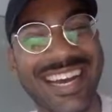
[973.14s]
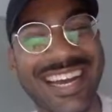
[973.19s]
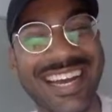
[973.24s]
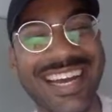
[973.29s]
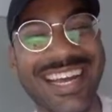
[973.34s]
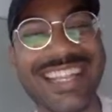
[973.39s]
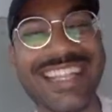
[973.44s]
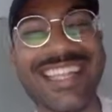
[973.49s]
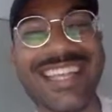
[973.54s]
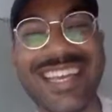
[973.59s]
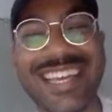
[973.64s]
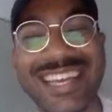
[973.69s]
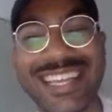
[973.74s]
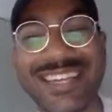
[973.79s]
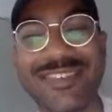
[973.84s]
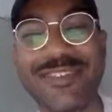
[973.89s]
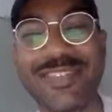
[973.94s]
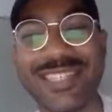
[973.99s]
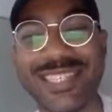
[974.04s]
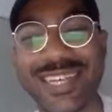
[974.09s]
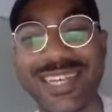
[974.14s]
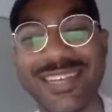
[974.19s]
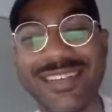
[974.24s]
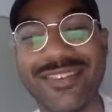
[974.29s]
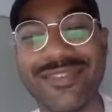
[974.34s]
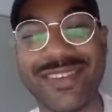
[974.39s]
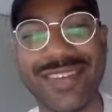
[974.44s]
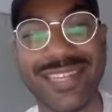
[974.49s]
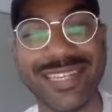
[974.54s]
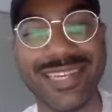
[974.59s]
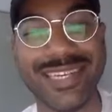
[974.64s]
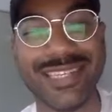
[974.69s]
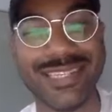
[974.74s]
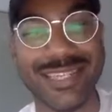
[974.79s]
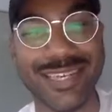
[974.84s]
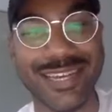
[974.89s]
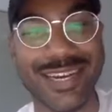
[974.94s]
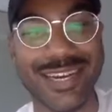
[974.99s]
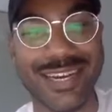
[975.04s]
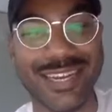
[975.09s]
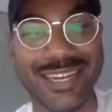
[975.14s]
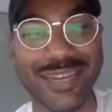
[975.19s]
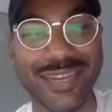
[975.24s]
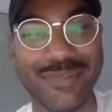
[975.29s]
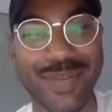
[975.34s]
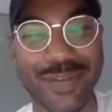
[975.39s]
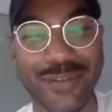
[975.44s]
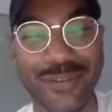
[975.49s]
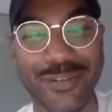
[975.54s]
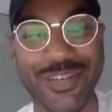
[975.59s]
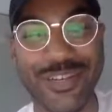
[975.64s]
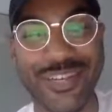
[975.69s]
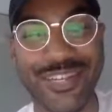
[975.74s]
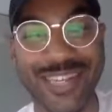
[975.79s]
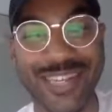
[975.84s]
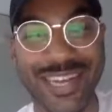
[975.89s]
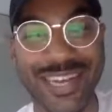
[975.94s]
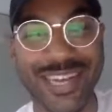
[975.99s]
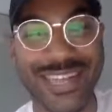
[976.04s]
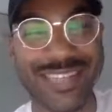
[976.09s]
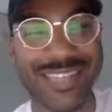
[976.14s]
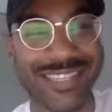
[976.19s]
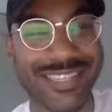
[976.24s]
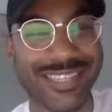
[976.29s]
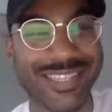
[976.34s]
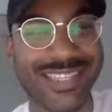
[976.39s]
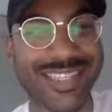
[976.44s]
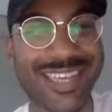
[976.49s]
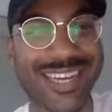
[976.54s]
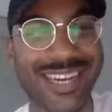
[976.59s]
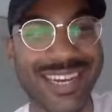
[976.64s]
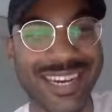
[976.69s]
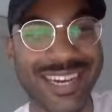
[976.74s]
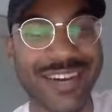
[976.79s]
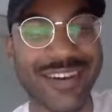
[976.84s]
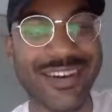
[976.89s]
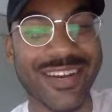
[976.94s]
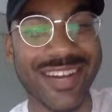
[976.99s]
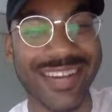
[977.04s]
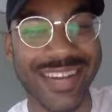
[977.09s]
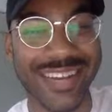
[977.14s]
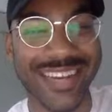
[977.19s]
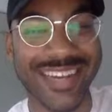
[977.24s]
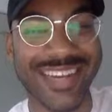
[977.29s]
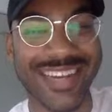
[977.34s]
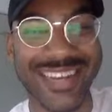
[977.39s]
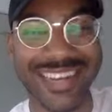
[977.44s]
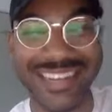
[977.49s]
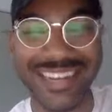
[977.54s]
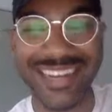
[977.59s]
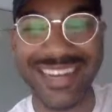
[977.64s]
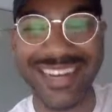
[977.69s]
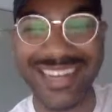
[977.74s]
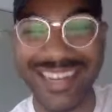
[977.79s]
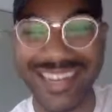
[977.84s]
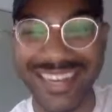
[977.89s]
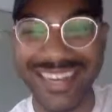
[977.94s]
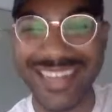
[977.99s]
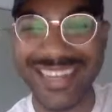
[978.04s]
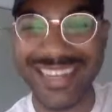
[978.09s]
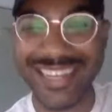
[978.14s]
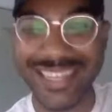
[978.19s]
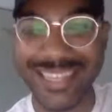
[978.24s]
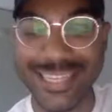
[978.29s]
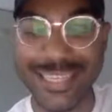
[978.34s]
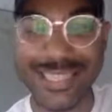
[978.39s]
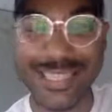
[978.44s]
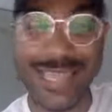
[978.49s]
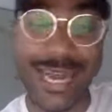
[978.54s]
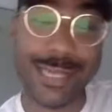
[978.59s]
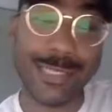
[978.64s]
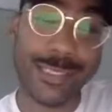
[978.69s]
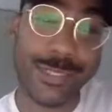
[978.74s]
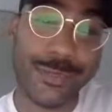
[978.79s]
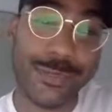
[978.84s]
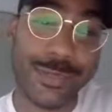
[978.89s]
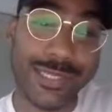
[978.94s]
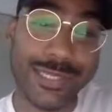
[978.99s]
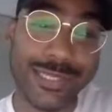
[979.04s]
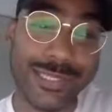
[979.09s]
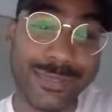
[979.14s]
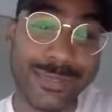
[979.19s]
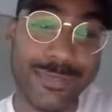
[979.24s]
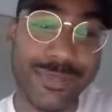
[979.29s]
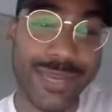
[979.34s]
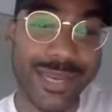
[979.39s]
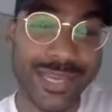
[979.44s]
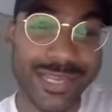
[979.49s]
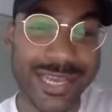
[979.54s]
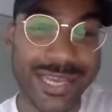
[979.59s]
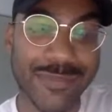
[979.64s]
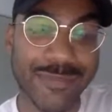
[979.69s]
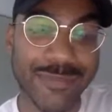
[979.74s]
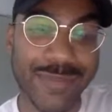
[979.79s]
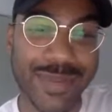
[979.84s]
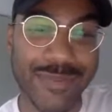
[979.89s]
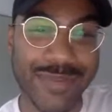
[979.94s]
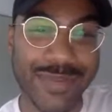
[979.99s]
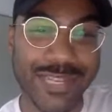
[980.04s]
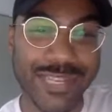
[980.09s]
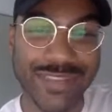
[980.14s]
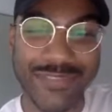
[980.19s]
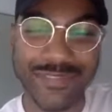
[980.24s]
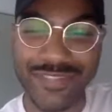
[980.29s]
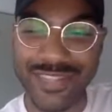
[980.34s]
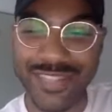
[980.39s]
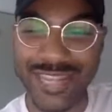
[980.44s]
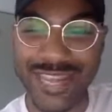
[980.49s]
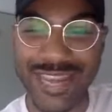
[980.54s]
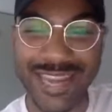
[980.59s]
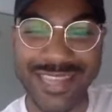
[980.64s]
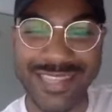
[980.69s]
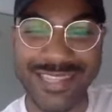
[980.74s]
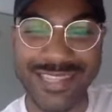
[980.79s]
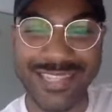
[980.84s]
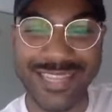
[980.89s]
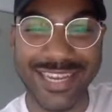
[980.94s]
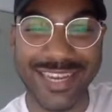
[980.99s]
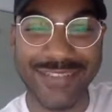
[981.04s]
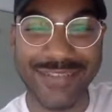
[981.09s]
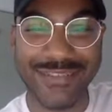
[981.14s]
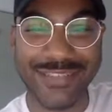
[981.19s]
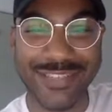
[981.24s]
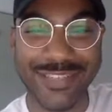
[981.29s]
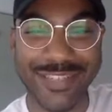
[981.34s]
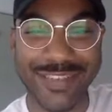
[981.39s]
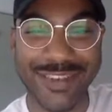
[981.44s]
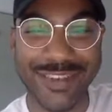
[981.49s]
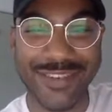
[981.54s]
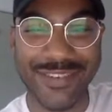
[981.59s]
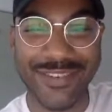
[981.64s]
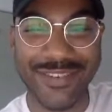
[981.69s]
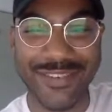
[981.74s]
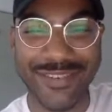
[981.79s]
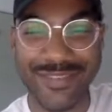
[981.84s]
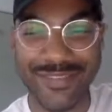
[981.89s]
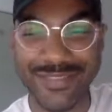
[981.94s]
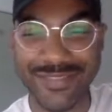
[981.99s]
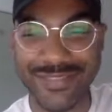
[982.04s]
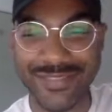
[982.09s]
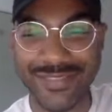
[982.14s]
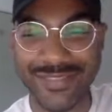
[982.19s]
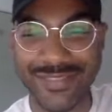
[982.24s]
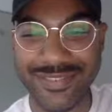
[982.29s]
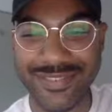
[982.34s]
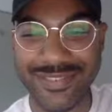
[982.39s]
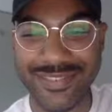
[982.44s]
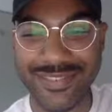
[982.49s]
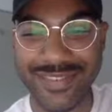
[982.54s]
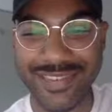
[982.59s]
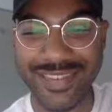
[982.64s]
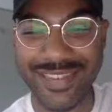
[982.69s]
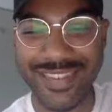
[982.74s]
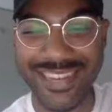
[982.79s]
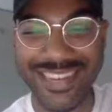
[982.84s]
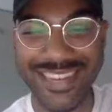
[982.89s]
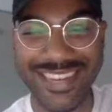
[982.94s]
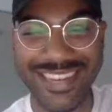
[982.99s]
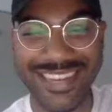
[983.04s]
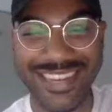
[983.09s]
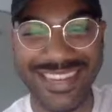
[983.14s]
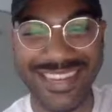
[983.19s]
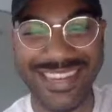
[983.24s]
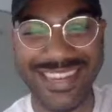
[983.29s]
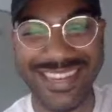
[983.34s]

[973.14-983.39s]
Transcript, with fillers: it was kind of at that time I realized I was like, okay, wow, these guys are willing to pay like big money for that stuff. So wow,